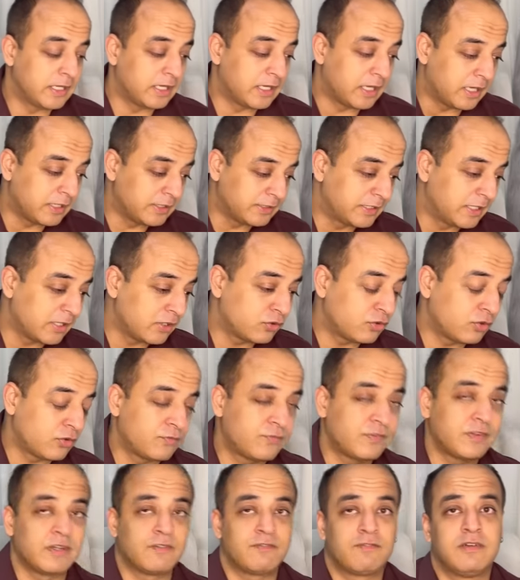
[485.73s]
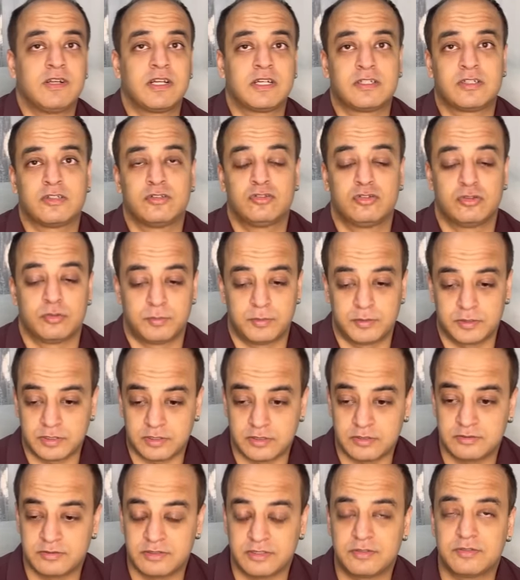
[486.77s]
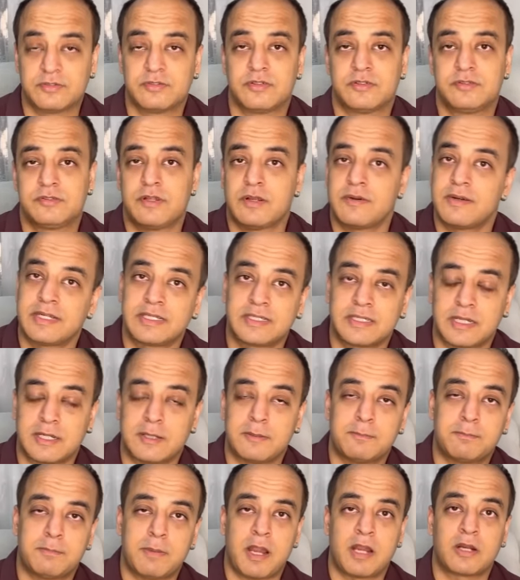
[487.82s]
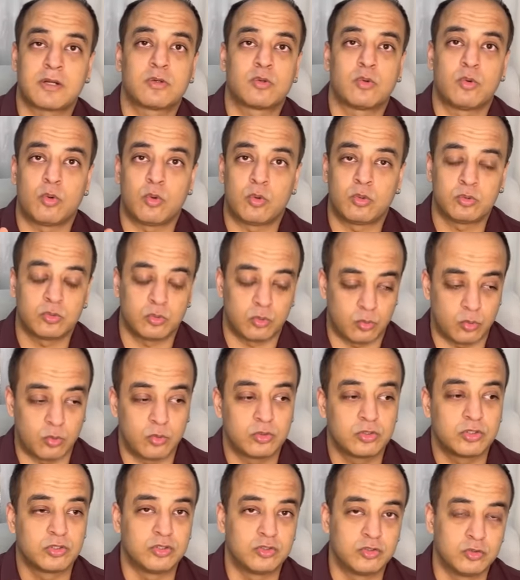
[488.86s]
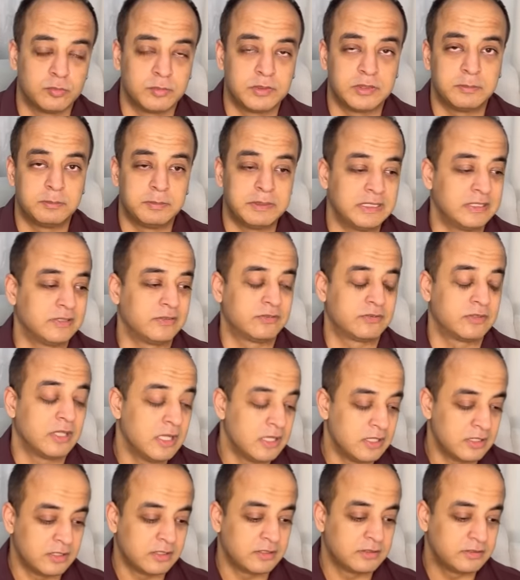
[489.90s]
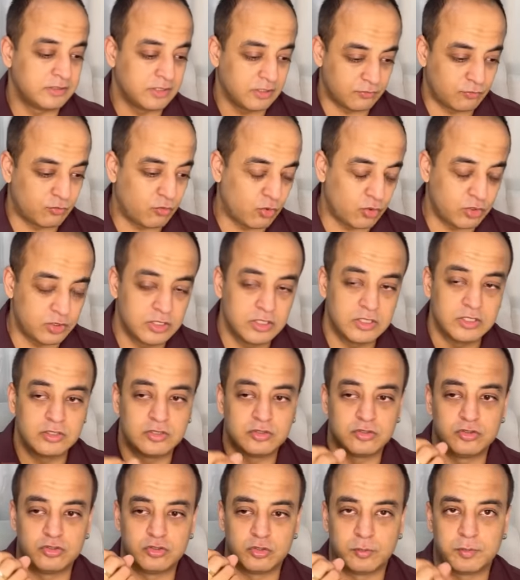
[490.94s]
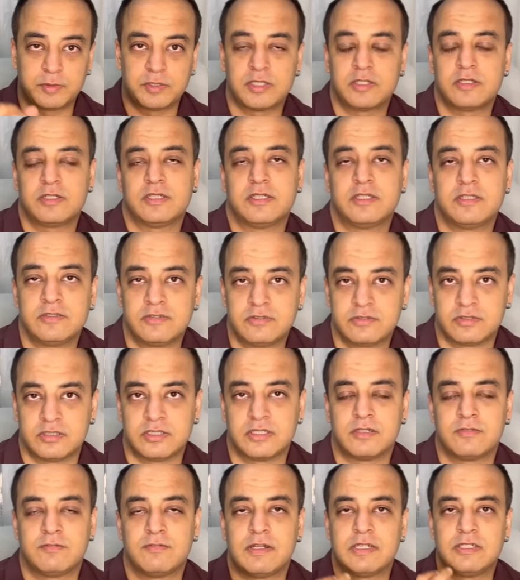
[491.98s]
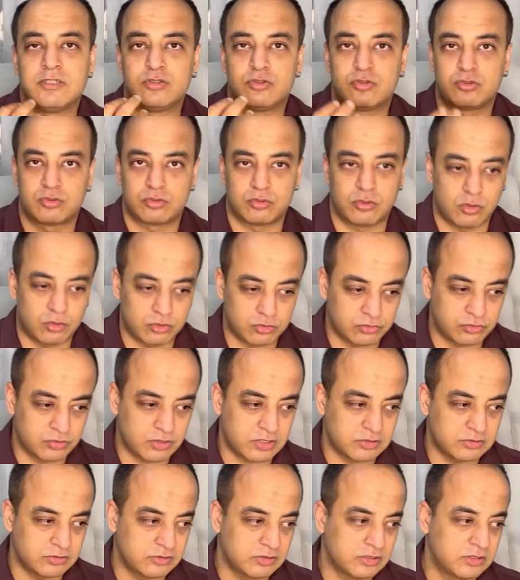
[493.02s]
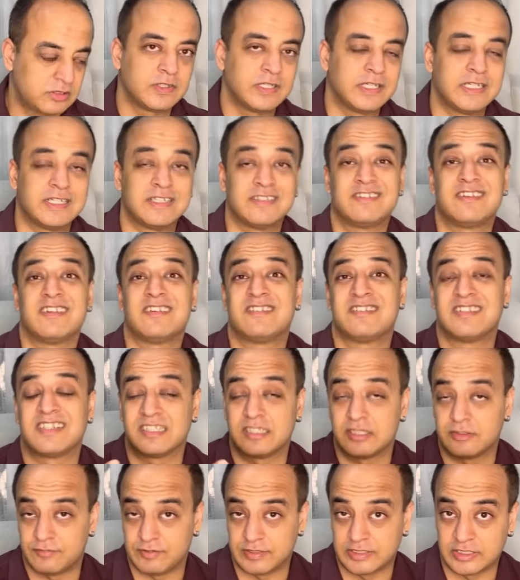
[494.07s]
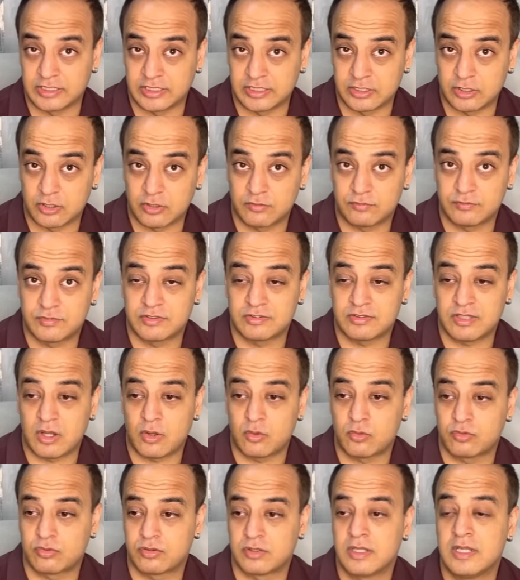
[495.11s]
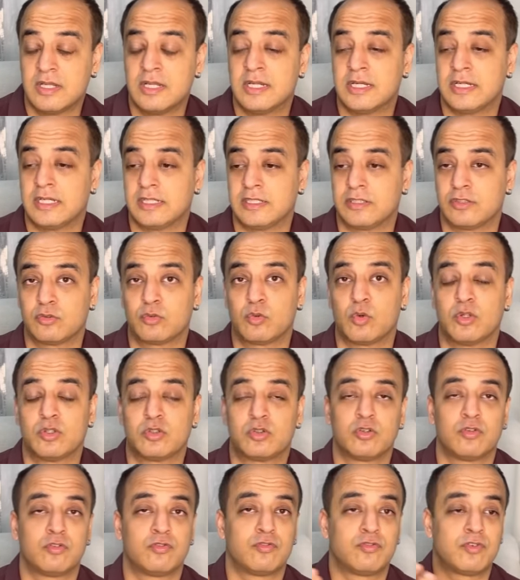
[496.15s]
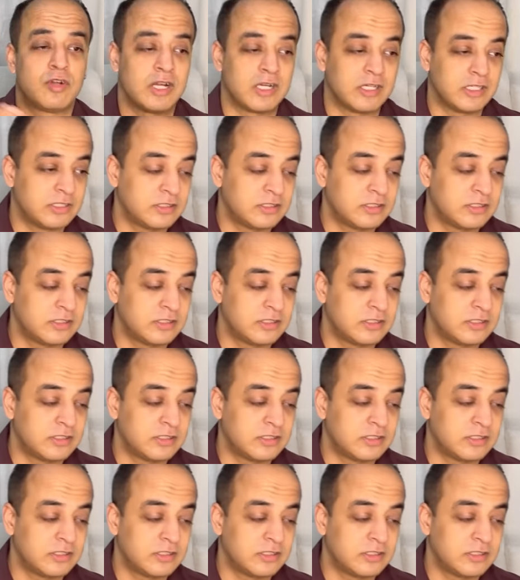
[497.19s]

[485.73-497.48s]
in case of an afflicted Jupiter, there is a direct impact on all the human beings. Therefore, Jupiter is in a very strong transit. It is the significator of this house. It is going through friendly